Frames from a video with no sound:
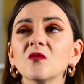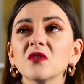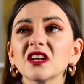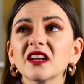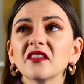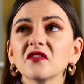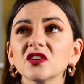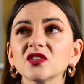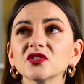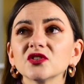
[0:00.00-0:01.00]
But I
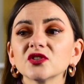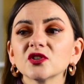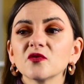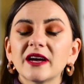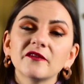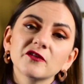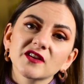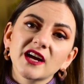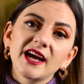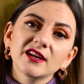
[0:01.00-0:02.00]
felt so bad for
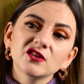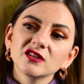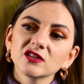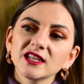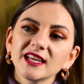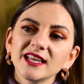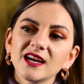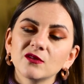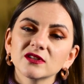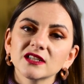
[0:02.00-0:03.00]
the guy because he was like,
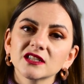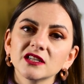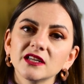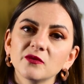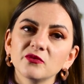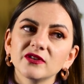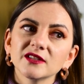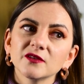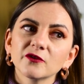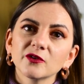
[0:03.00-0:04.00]
yeah, it was actually a
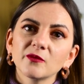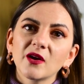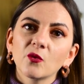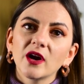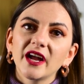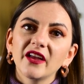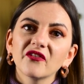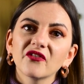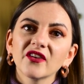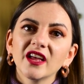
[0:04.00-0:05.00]
present for my
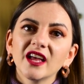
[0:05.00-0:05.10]
wife